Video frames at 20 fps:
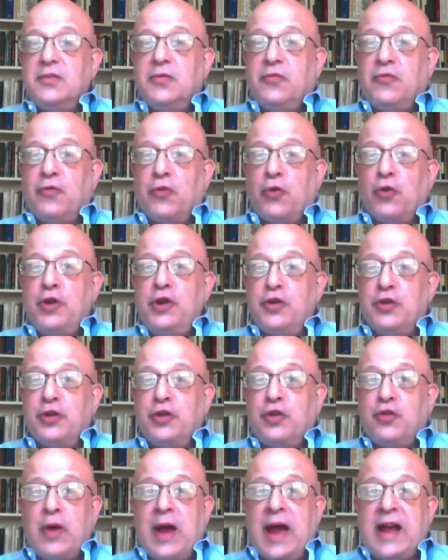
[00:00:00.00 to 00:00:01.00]
for your
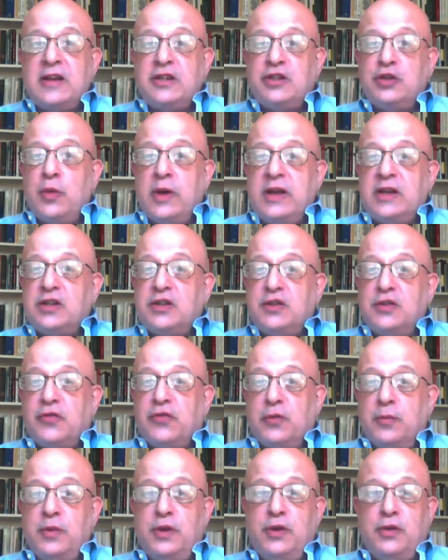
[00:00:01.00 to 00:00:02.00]
graduation
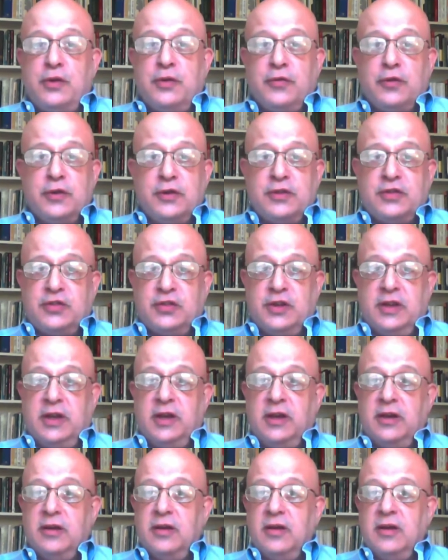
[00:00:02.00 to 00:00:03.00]
from university,
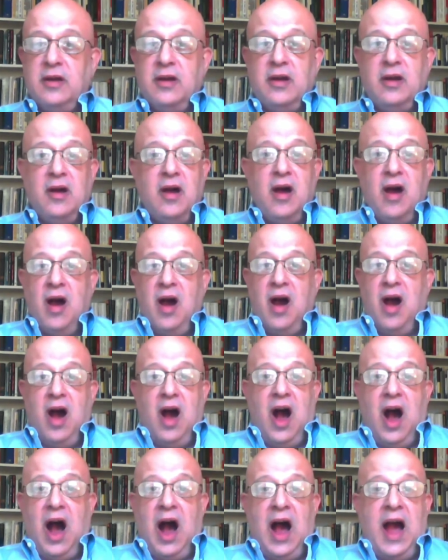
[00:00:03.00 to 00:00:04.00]

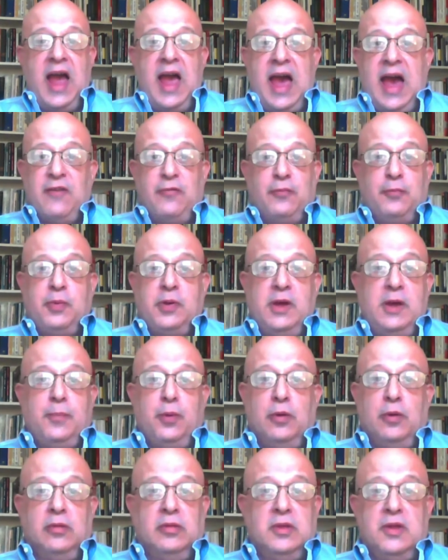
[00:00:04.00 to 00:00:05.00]
I have
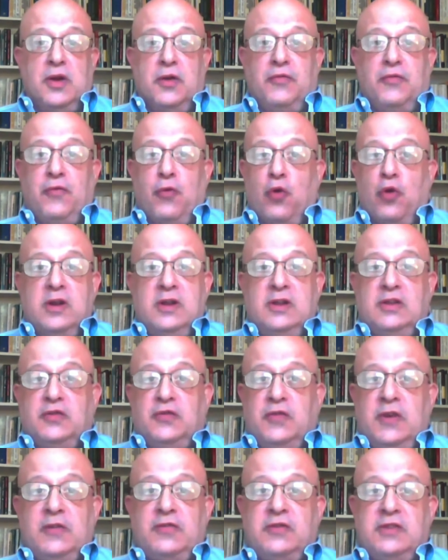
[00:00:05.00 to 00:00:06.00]
people in their 40s,
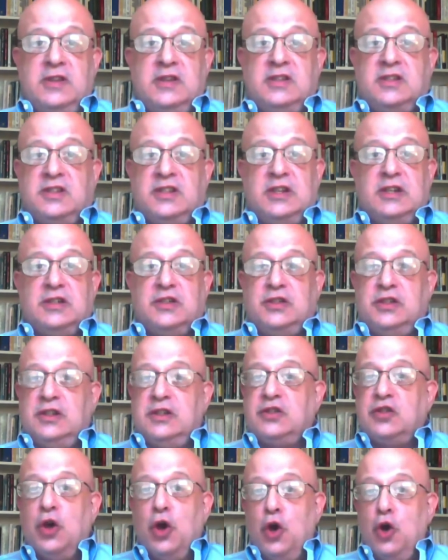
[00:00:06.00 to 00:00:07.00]
50s, 60s
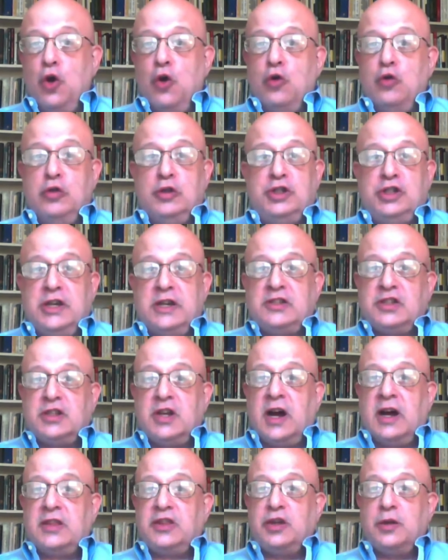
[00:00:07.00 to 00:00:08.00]
who just
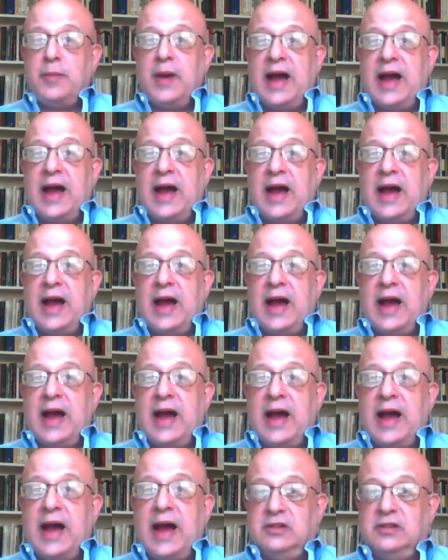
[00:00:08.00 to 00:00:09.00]
got their bachelor's
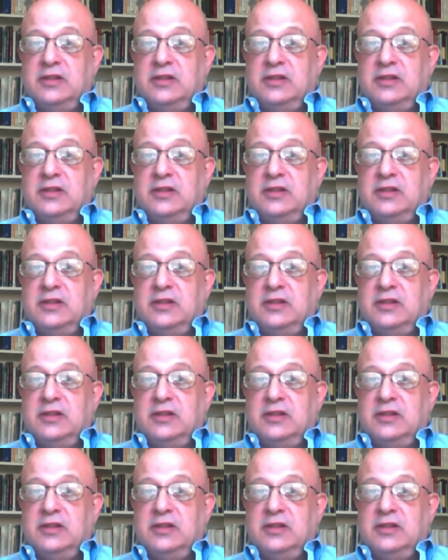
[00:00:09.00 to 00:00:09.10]
degrees.